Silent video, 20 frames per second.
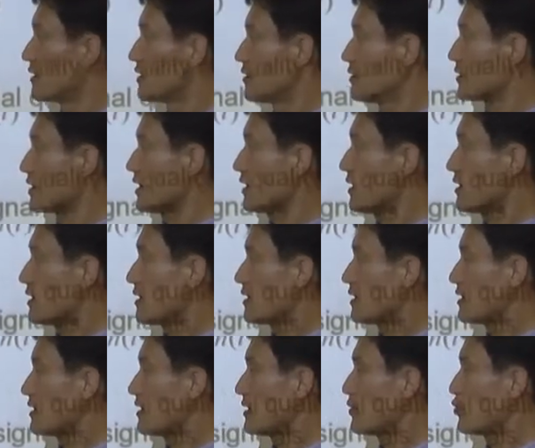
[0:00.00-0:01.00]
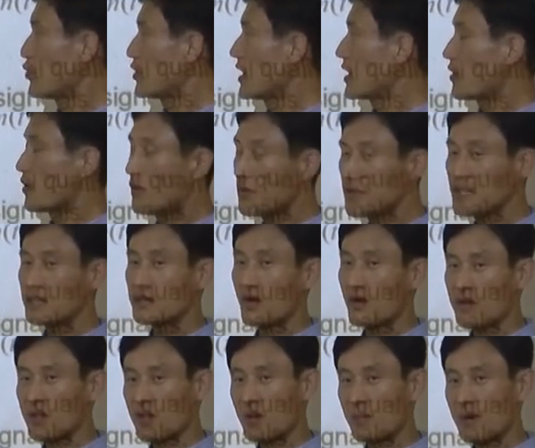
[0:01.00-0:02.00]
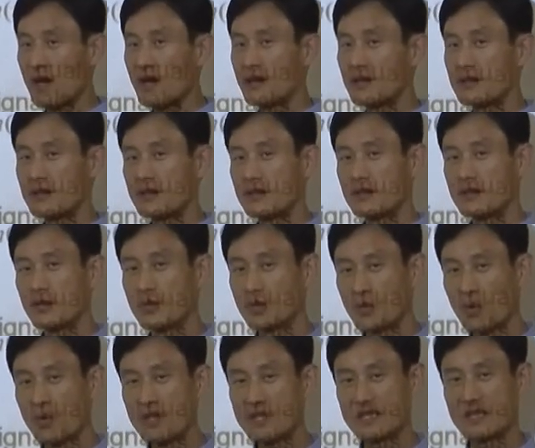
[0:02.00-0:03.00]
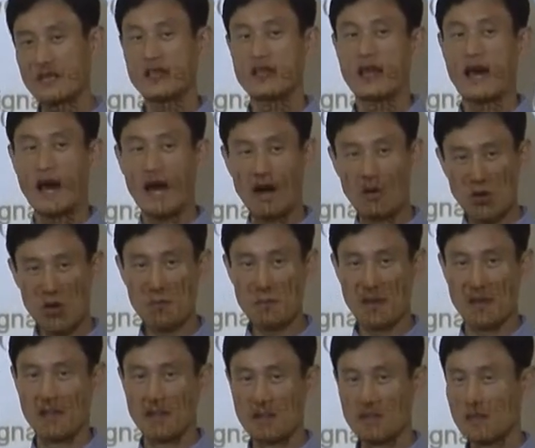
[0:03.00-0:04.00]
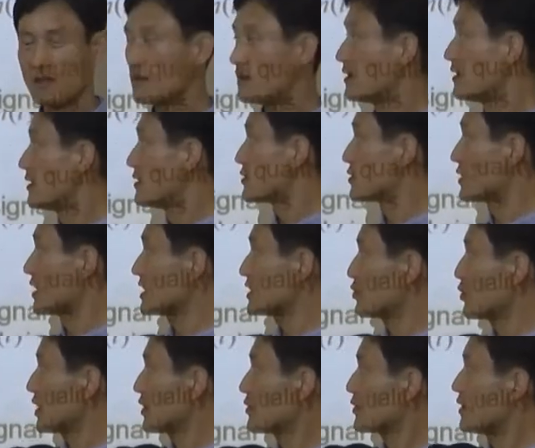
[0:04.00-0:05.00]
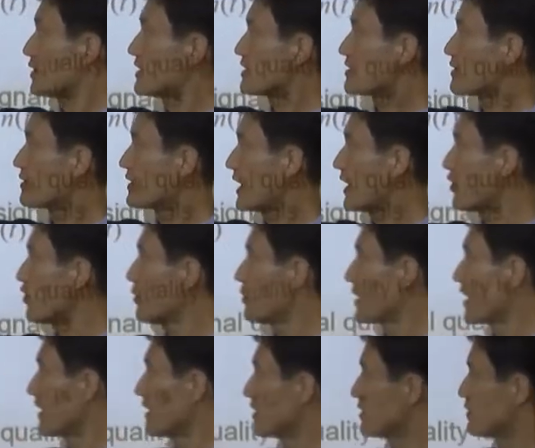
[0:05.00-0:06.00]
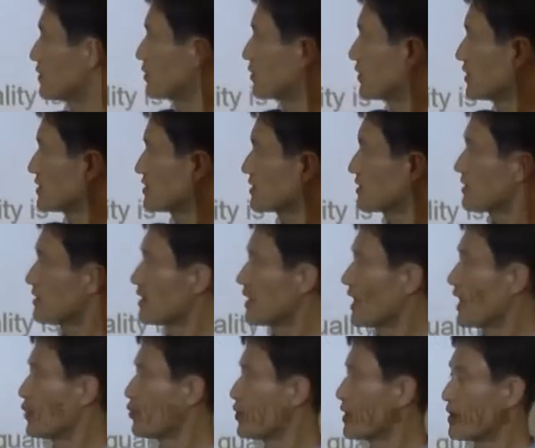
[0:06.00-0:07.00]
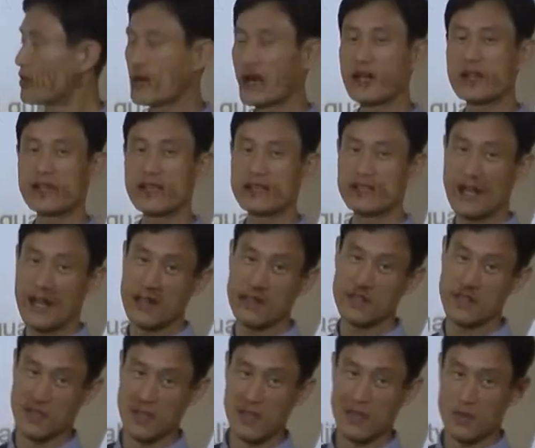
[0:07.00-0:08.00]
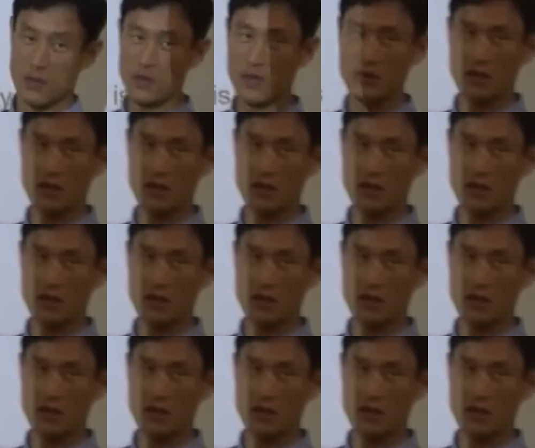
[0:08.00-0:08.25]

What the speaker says: okay, we are only talking about the noise in our band. So that's why we call this a narrow band noise, and we are writing as NT. We'll